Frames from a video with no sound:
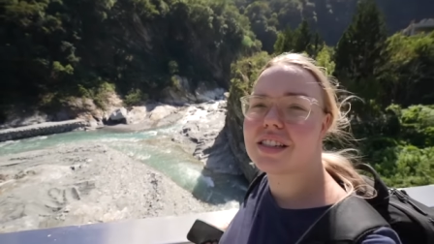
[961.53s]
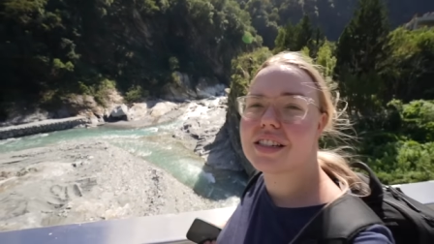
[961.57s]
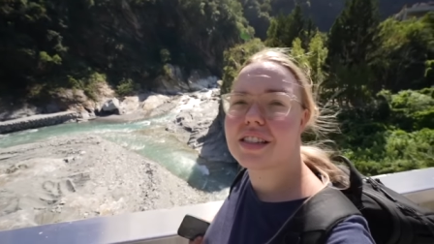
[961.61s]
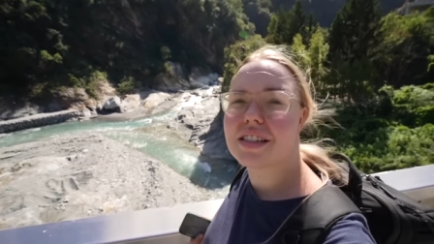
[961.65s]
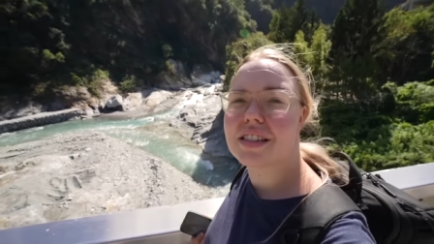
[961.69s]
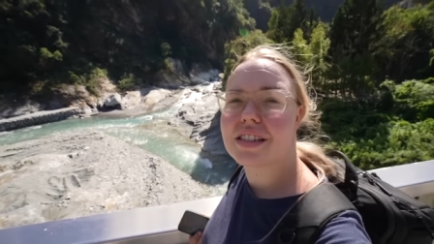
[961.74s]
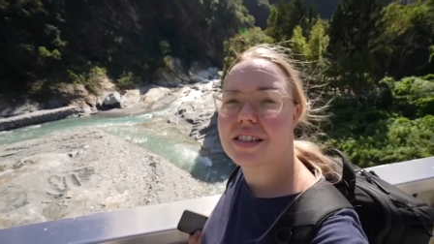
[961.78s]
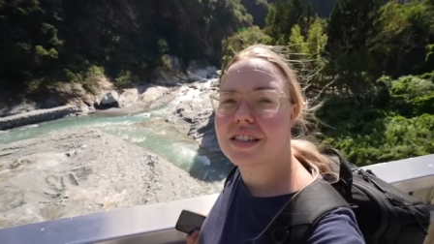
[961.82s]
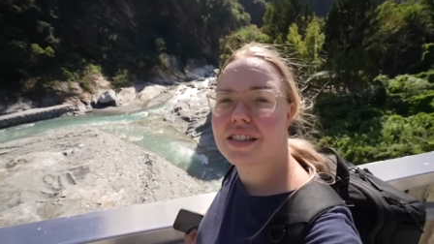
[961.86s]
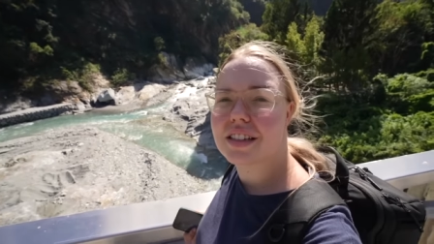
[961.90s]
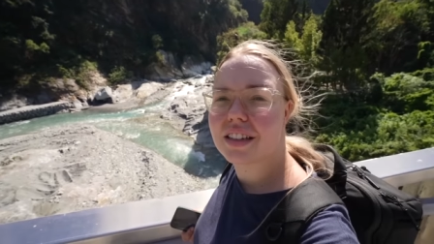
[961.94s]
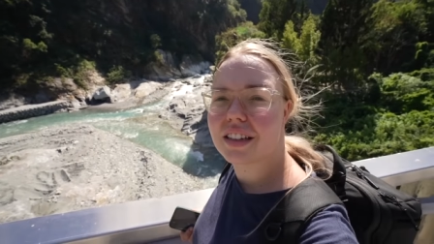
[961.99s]

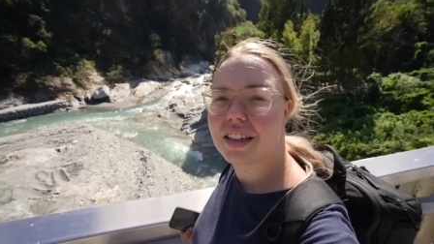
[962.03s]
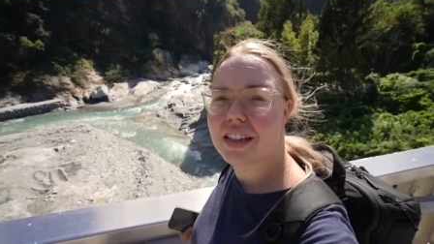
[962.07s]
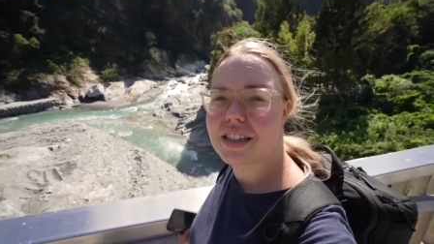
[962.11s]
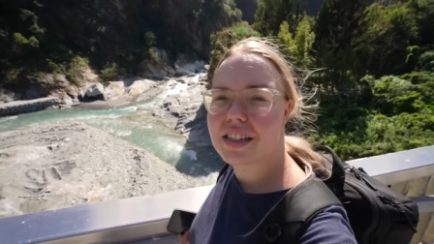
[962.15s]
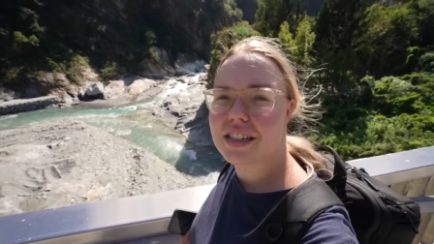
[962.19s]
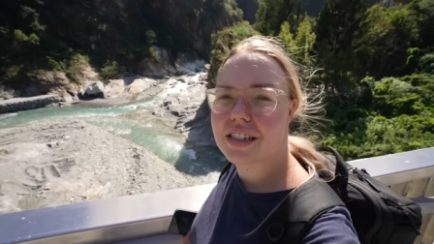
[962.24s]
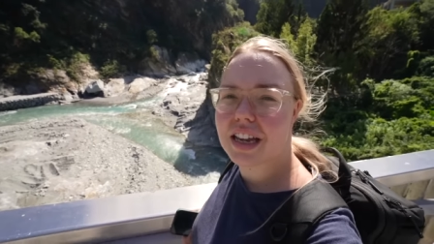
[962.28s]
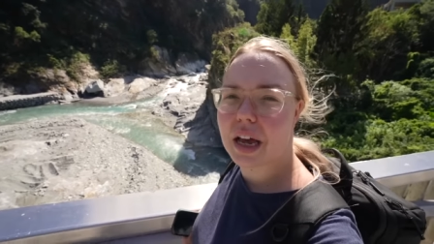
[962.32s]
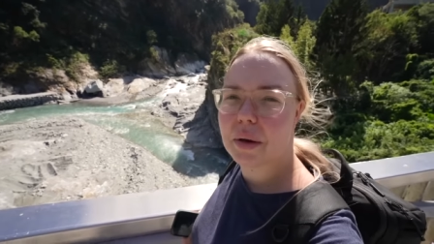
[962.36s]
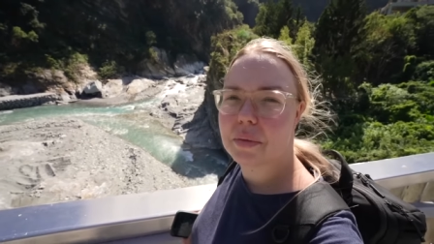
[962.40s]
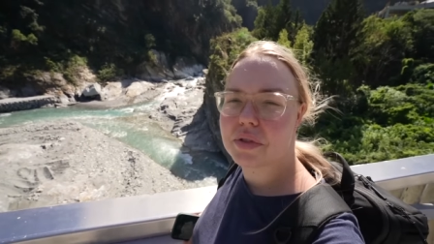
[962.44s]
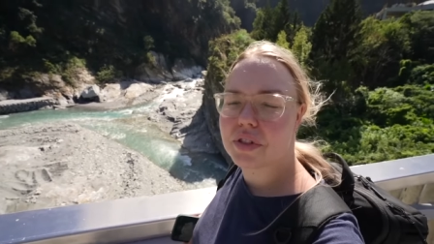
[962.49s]
is this
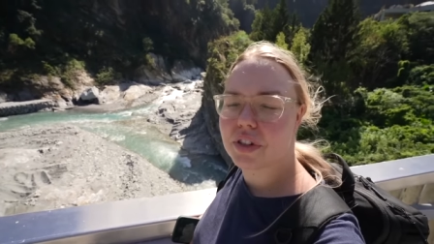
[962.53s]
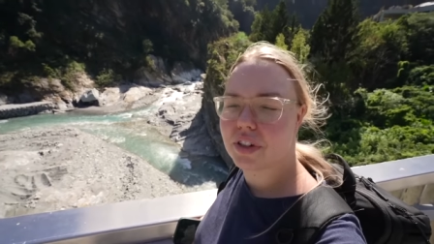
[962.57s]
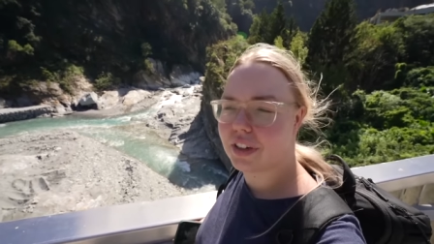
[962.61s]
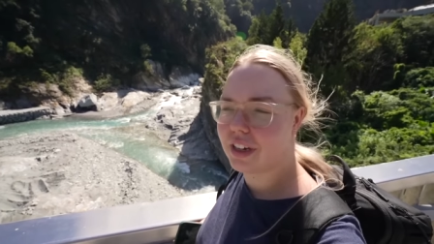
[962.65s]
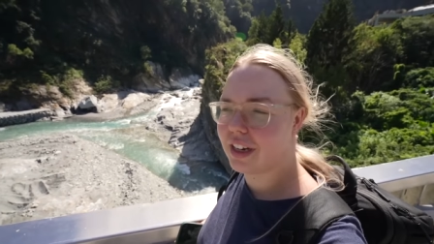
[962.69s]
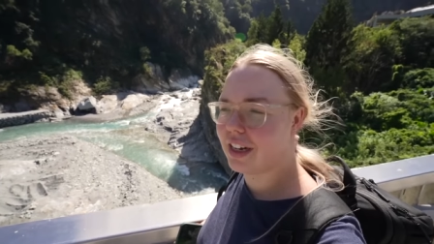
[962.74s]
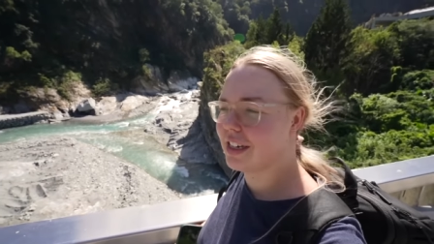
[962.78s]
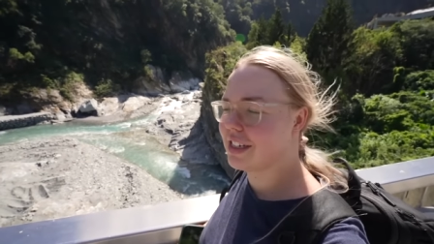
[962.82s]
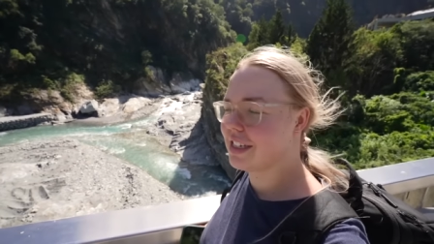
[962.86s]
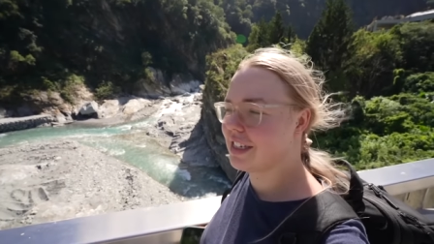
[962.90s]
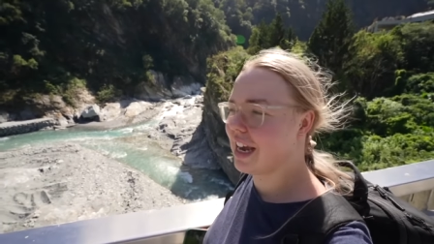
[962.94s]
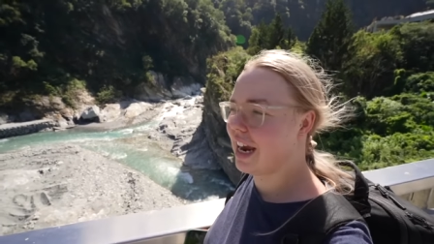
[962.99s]
is
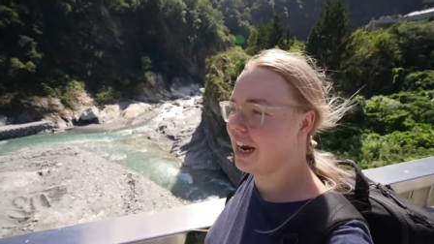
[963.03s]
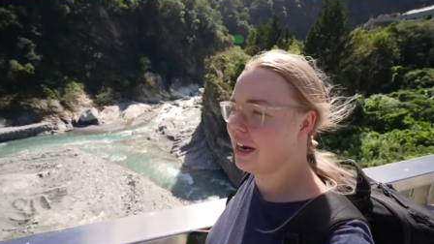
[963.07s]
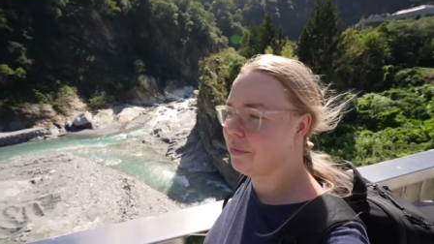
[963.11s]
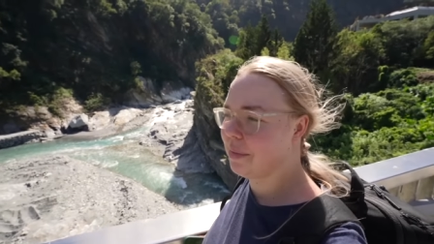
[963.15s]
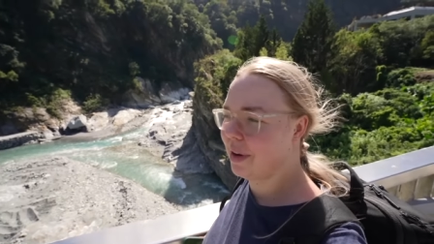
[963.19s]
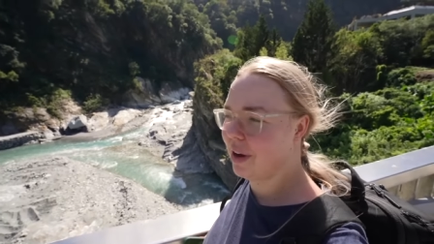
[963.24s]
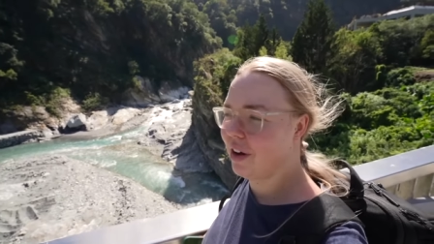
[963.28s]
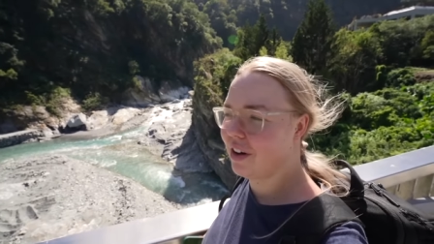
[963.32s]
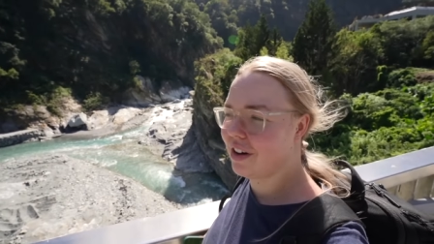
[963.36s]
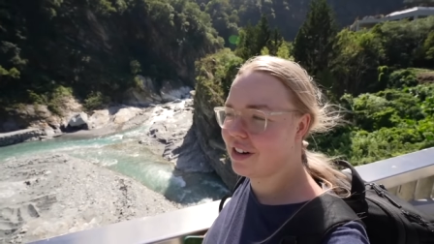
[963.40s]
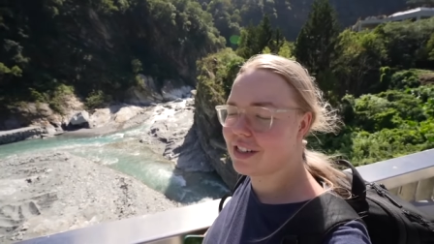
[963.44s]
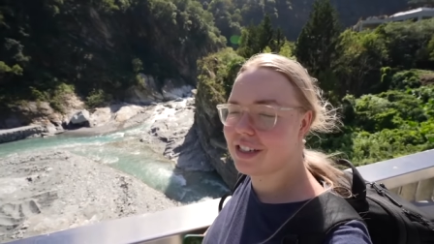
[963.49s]
absolutely insane,
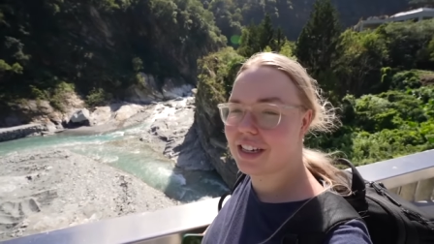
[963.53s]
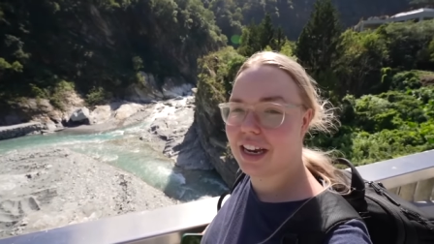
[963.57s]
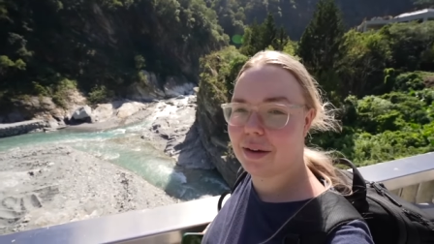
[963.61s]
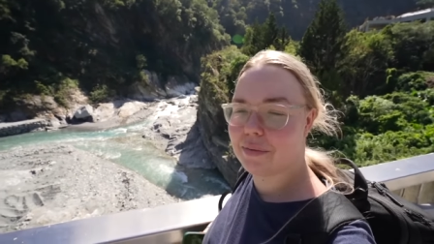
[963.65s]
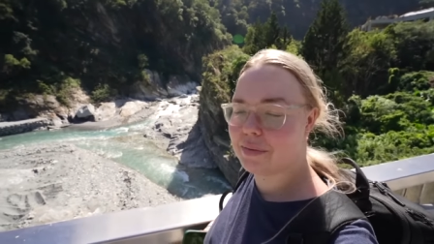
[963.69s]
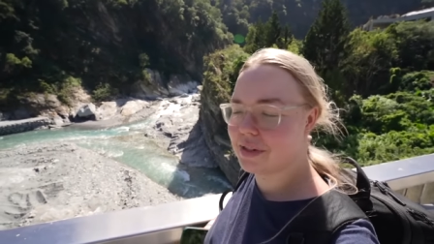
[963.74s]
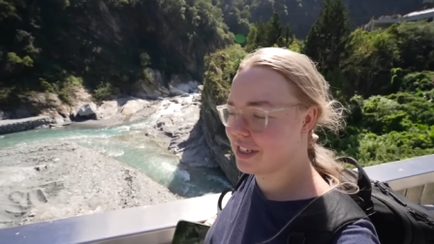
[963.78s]
but honestly, I'm